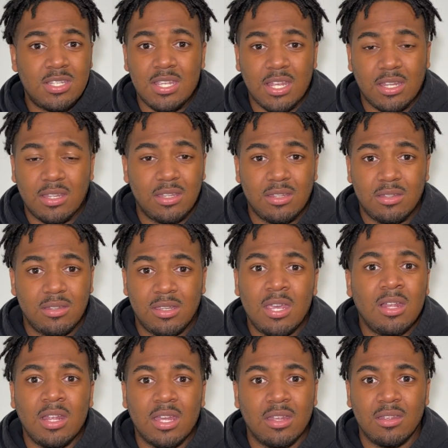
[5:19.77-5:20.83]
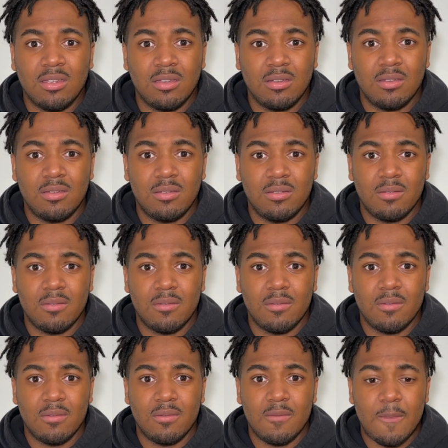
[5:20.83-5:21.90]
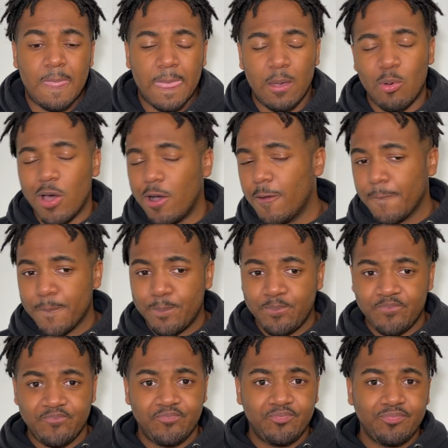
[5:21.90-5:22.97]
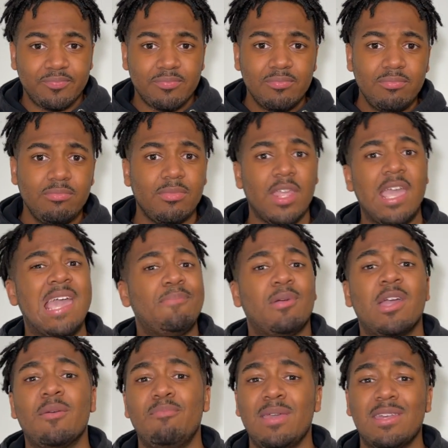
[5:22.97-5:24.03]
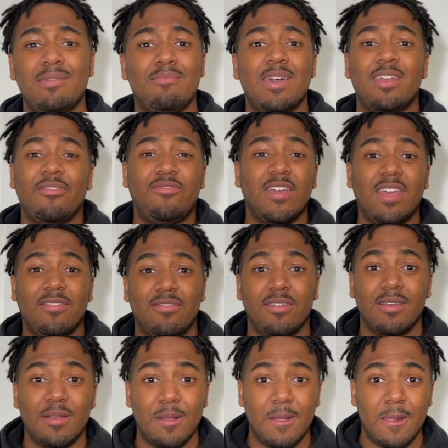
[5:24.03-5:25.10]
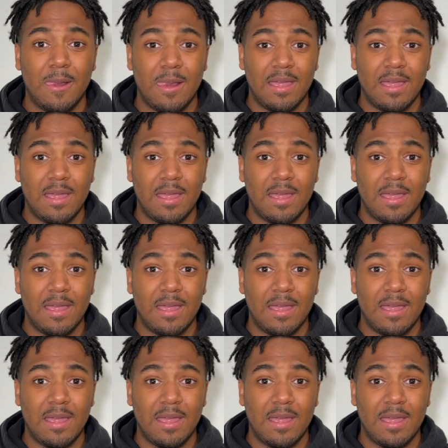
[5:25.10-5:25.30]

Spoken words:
He just said, kill it. Well, Abraham, being a man of faith,